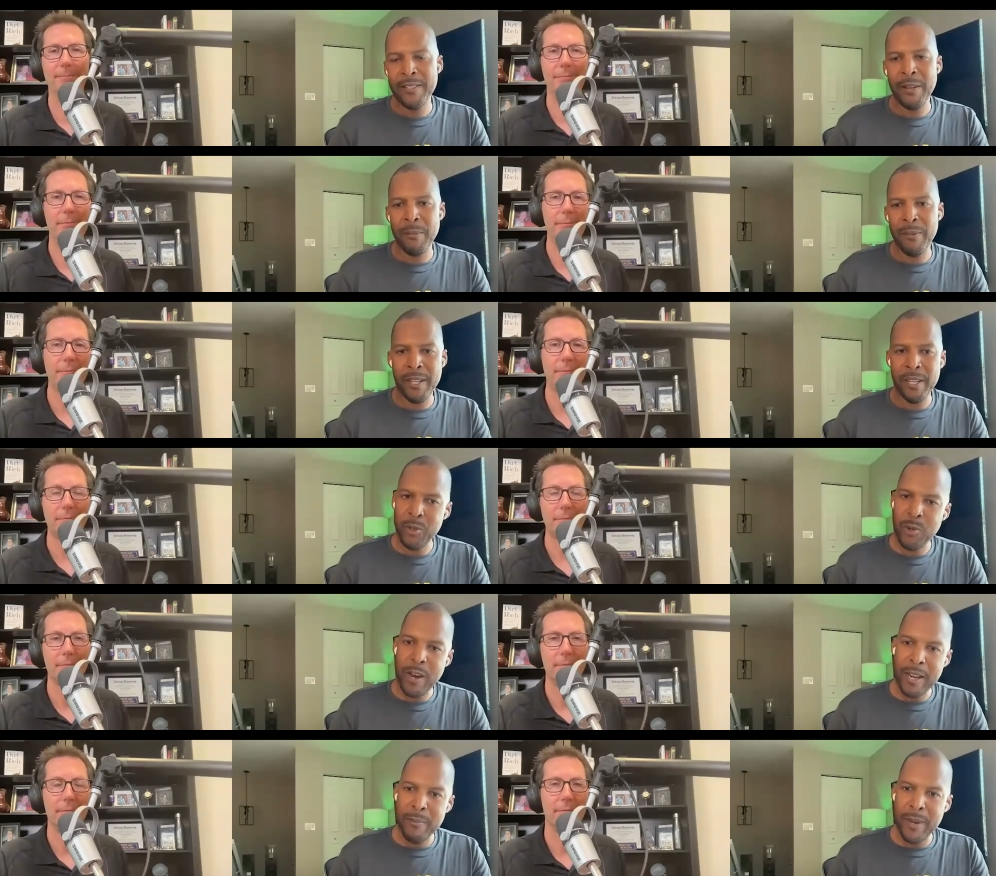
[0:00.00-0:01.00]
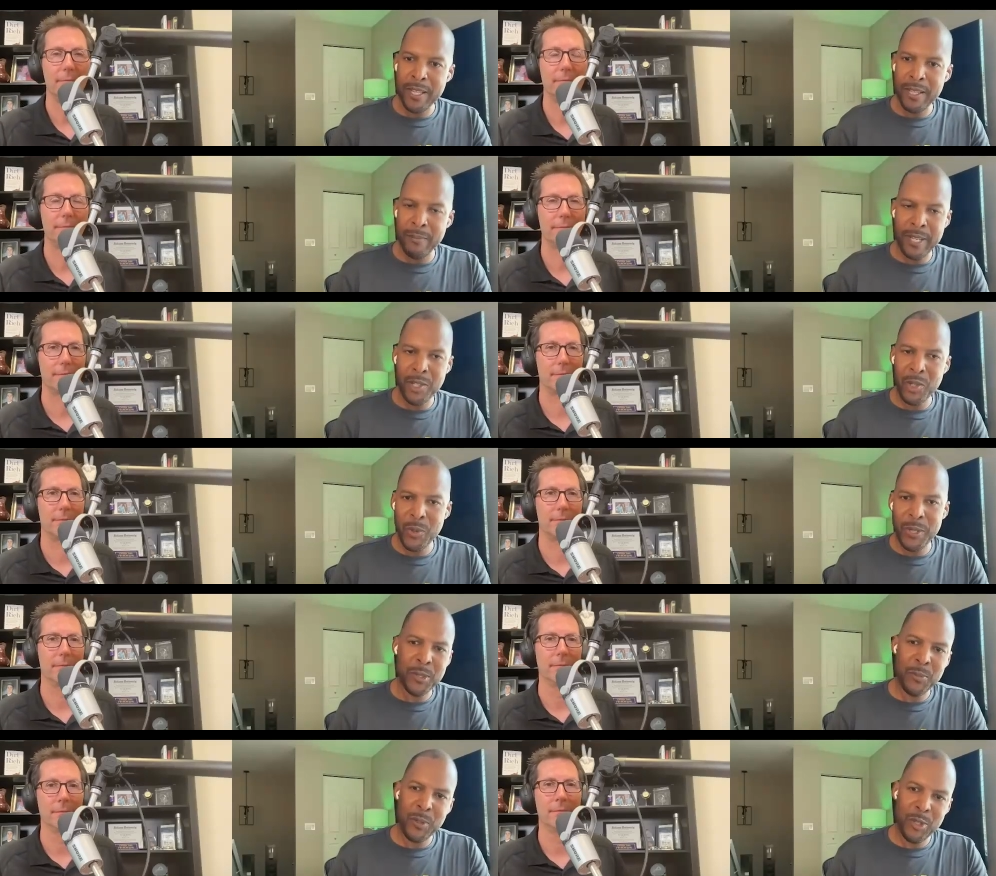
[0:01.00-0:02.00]
Speaker 1: in something. You try to make the best
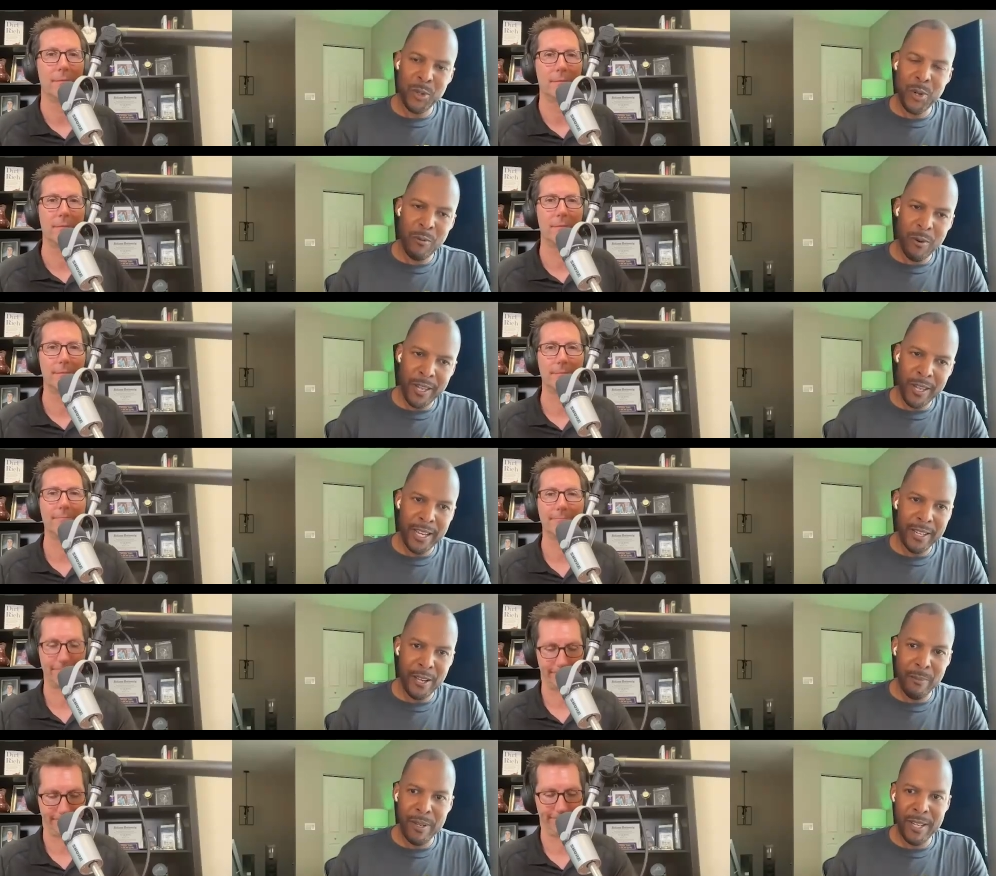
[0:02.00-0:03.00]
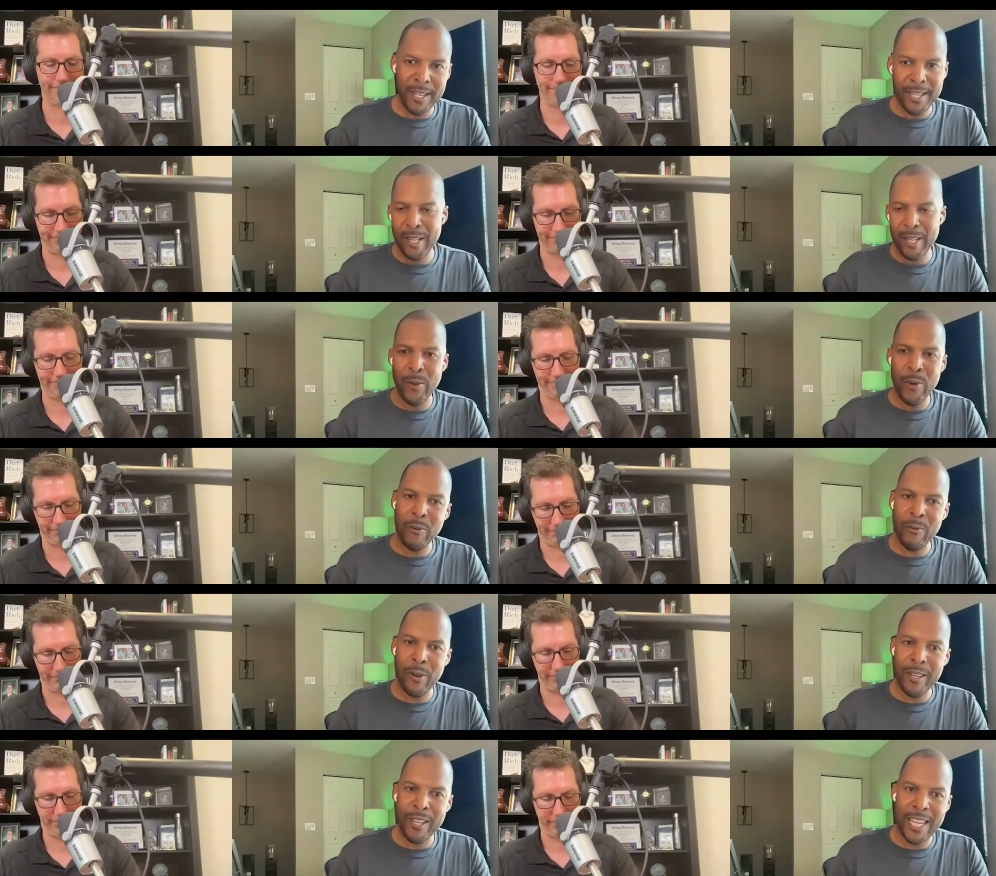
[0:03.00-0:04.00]
choices, but you don't run that company. You don't
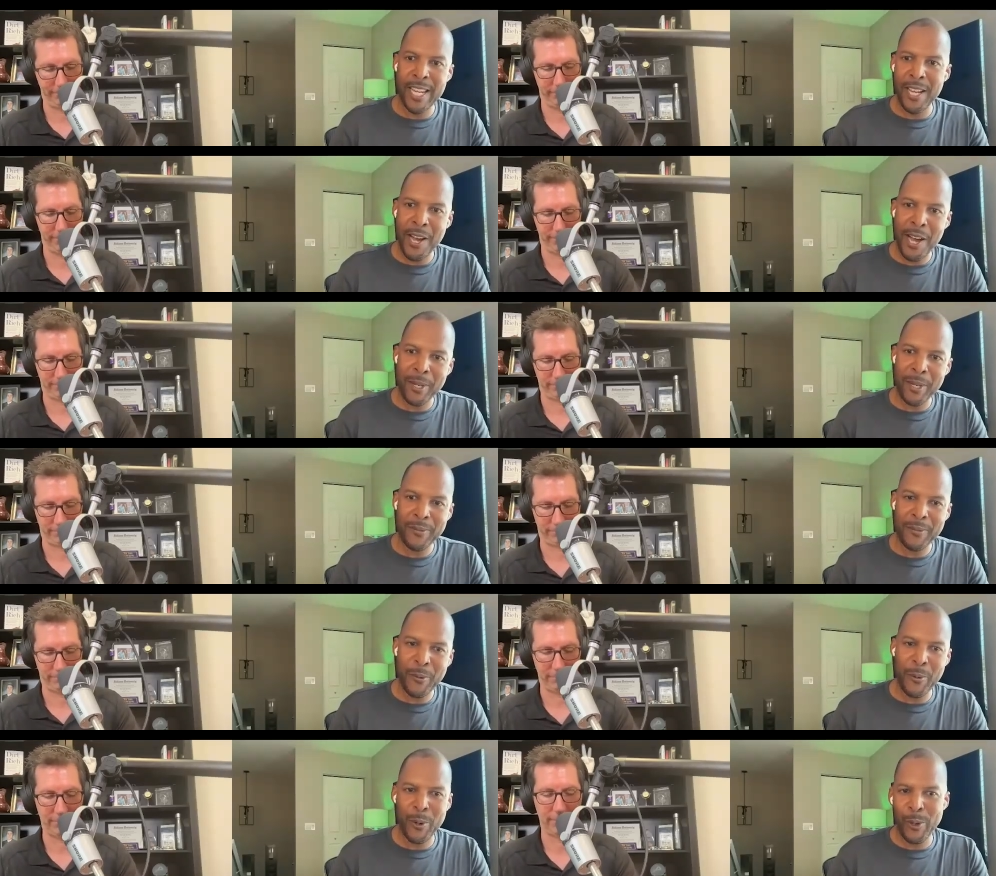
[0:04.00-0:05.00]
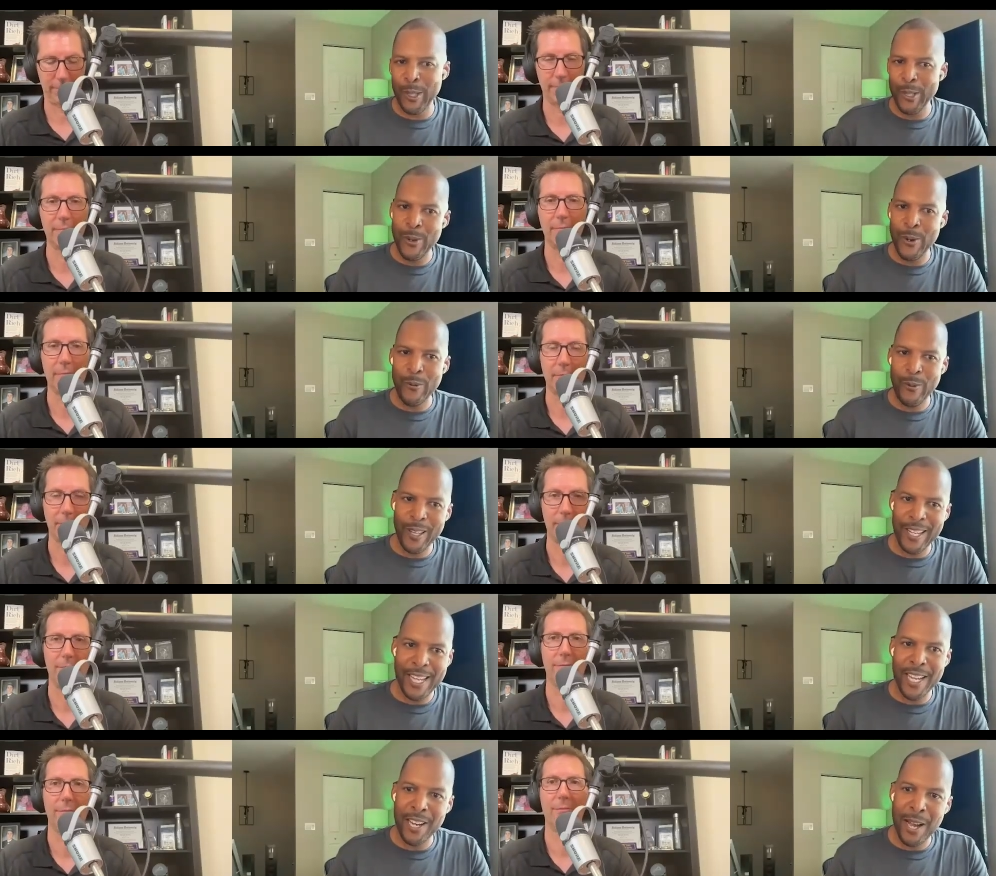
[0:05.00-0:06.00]
run the economics of the world, and you don't run the
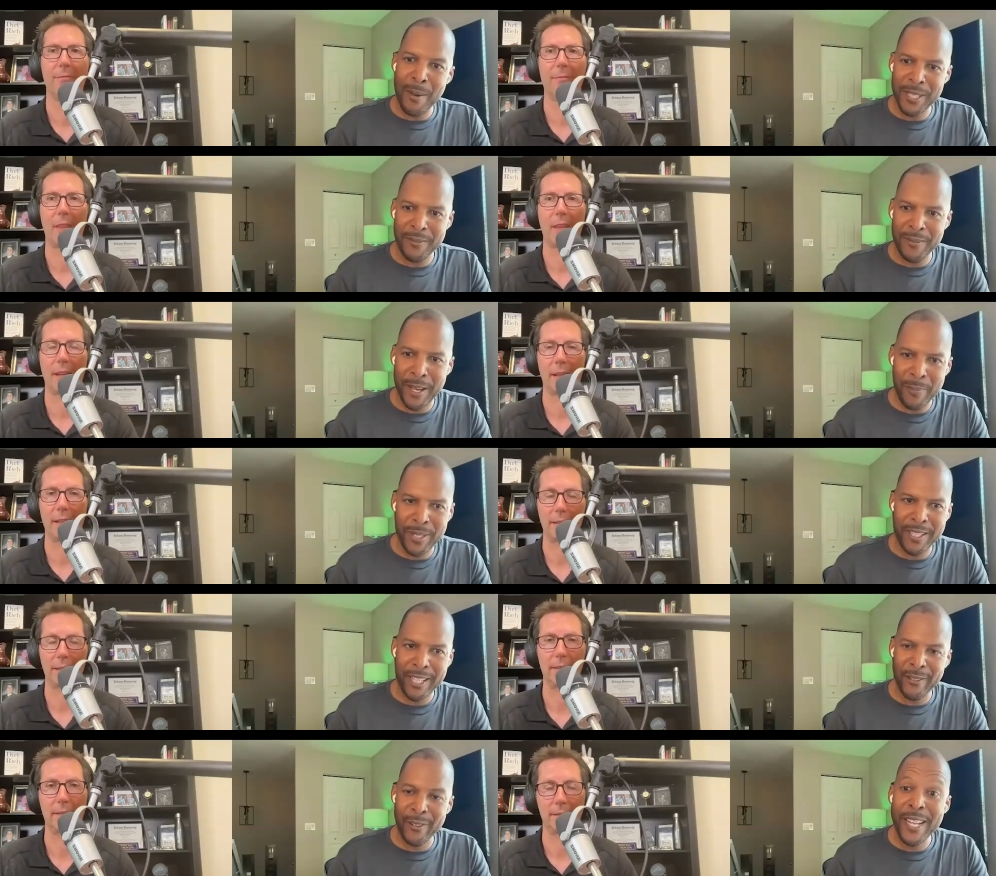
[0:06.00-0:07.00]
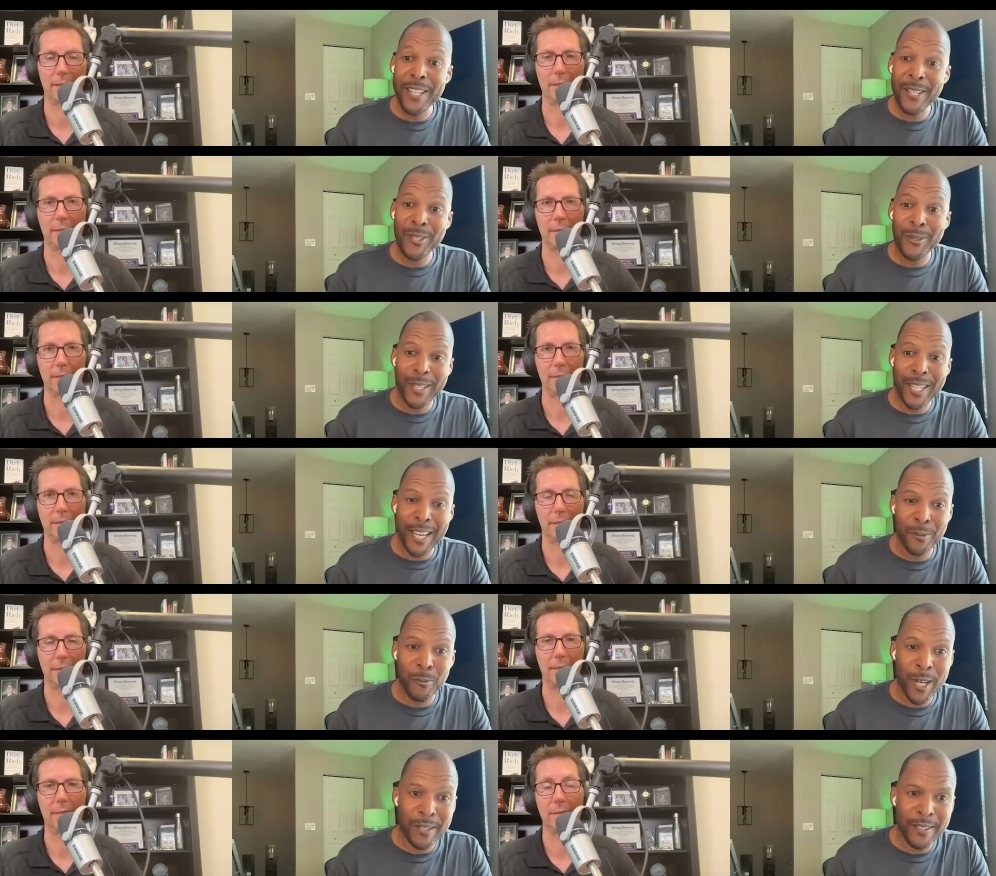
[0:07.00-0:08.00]
economics of that particular industry as
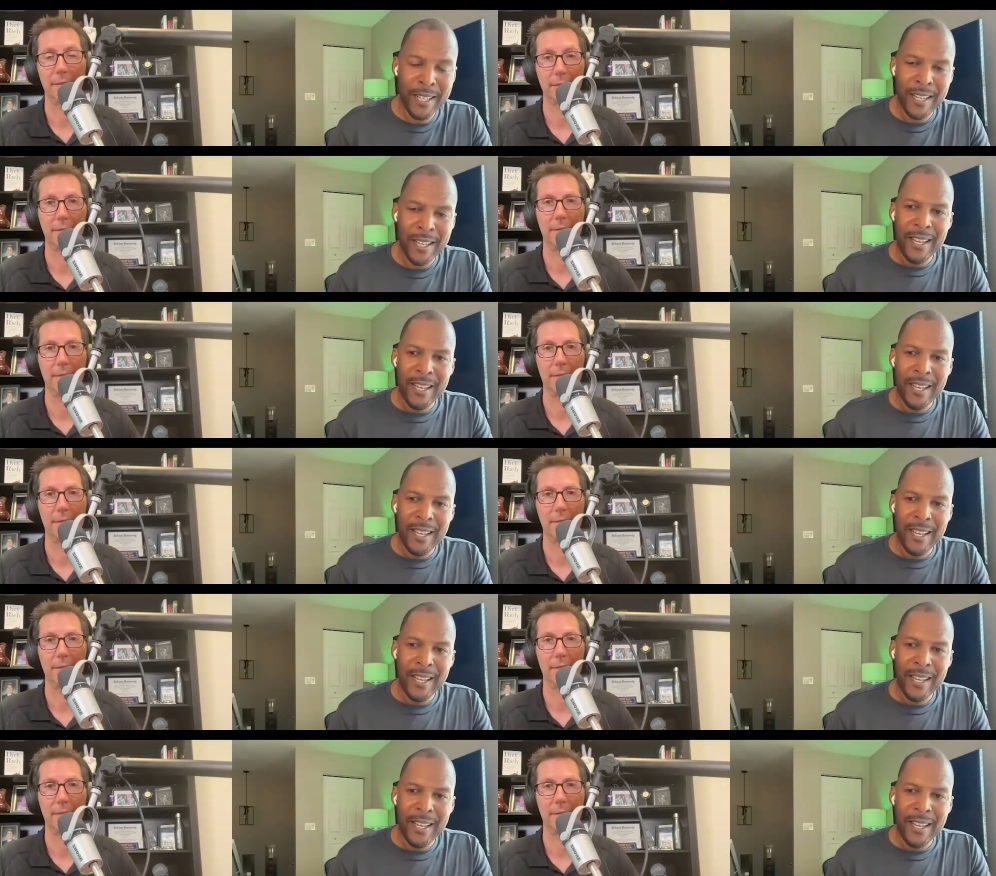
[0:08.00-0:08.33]
well.